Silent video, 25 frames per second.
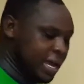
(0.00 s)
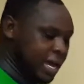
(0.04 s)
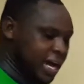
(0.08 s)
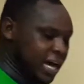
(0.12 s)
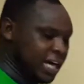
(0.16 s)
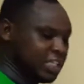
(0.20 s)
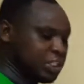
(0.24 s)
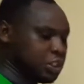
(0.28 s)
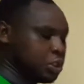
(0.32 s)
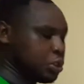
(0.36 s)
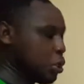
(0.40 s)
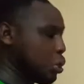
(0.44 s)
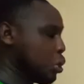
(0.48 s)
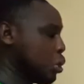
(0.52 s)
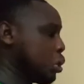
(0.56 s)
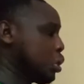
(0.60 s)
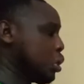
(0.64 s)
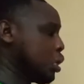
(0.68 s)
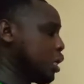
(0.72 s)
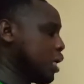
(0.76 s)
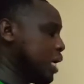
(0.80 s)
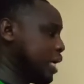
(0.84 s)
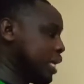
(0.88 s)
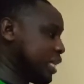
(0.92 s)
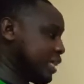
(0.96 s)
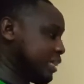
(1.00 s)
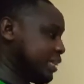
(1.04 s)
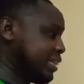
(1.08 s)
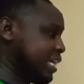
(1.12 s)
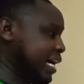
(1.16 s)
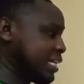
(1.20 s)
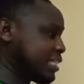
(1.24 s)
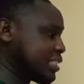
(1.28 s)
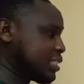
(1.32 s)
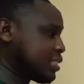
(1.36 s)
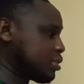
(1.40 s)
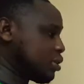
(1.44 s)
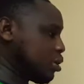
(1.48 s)
And so
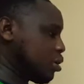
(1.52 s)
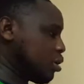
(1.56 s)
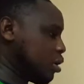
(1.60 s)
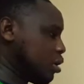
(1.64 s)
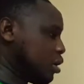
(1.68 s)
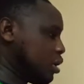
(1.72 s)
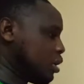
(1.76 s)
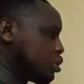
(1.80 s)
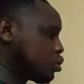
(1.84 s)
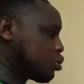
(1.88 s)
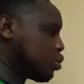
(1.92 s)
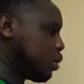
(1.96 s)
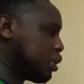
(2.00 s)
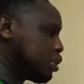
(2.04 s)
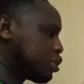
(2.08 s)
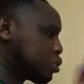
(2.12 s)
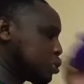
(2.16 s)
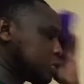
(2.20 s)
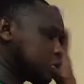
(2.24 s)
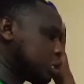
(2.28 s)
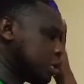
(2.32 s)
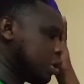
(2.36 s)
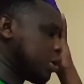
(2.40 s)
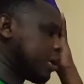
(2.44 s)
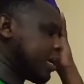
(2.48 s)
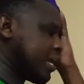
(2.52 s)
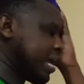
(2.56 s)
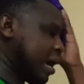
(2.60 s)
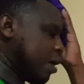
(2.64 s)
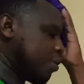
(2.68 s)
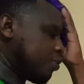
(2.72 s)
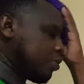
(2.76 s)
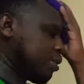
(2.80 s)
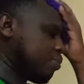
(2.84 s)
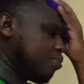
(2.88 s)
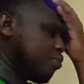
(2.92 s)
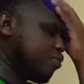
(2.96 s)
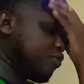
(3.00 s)
that is going to slow
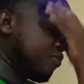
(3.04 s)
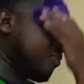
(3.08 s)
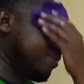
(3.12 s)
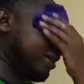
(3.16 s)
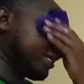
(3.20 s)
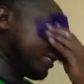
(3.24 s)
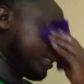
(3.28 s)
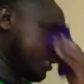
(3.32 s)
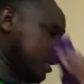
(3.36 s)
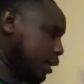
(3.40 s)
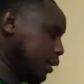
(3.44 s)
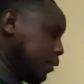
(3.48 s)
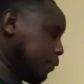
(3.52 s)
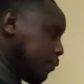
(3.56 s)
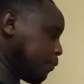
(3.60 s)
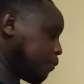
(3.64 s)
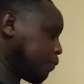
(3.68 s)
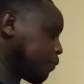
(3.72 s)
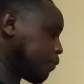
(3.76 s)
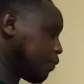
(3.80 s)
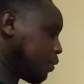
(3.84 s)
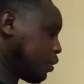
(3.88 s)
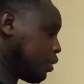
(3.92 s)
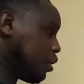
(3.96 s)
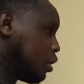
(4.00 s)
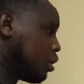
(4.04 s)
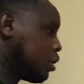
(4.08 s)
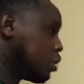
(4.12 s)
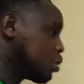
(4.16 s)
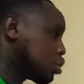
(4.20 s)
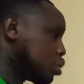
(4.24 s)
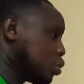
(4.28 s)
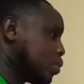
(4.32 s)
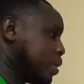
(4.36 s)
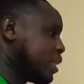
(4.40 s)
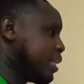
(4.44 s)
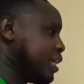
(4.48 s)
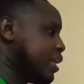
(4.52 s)
down the movement.
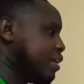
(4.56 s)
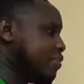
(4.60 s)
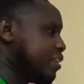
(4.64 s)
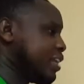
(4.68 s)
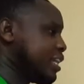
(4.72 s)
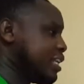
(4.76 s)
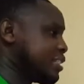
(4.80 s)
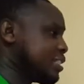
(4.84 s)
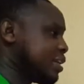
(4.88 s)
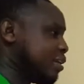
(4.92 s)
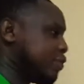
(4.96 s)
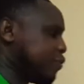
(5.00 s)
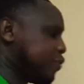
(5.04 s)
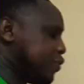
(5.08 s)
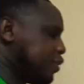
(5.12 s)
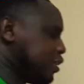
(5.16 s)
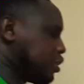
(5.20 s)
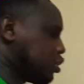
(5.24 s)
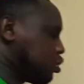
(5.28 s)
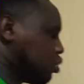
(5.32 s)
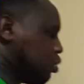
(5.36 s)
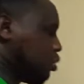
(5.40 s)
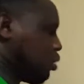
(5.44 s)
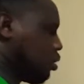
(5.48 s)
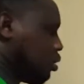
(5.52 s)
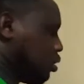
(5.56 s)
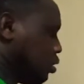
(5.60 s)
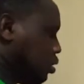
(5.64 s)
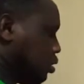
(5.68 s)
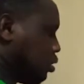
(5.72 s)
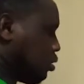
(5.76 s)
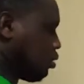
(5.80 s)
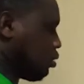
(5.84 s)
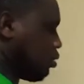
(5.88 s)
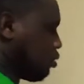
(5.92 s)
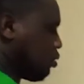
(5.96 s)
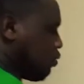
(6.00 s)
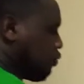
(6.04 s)
So whenever there's a
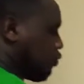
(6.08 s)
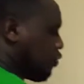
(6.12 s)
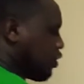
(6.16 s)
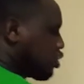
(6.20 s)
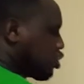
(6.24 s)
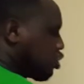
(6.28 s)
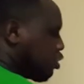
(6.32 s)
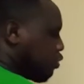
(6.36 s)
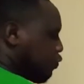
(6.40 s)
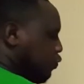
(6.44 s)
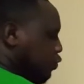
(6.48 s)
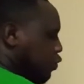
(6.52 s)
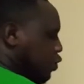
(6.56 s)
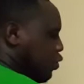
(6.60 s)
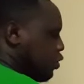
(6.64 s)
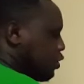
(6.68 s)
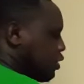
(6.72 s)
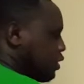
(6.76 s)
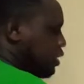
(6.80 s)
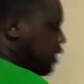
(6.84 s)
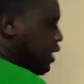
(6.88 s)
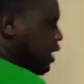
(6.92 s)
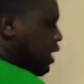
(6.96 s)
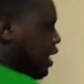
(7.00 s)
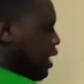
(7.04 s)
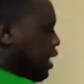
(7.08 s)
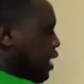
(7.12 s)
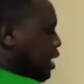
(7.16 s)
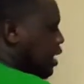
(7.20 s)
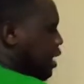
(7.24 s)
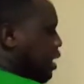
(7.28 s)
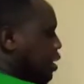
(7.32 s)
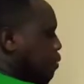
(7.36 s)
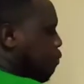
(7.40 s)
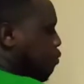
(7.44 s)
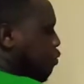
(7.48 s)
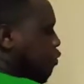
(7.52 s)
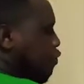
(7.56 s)
friction force,
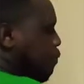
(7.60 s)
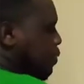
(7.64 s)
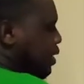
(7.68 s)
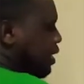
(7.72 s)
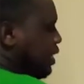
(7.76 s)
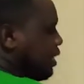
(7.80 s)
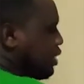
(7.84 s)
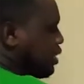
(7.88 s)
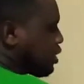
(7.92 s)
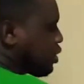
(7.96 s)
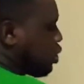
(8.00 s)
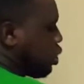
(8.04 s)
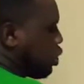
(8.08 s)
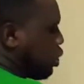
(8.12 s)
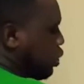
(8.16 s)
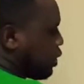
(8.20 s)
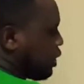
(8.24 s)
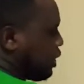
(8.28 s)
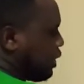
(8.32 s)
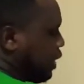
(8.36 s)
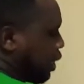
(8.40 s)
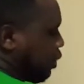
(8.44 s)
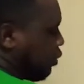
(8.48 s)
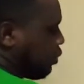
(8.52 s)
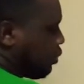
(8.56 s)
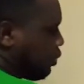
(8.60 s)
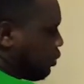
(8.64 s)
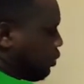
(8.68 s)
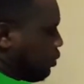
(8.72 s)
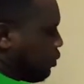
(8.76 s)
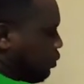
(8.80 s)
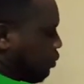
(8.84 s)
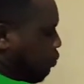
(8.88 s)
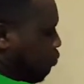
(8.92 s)
movement is slowed down.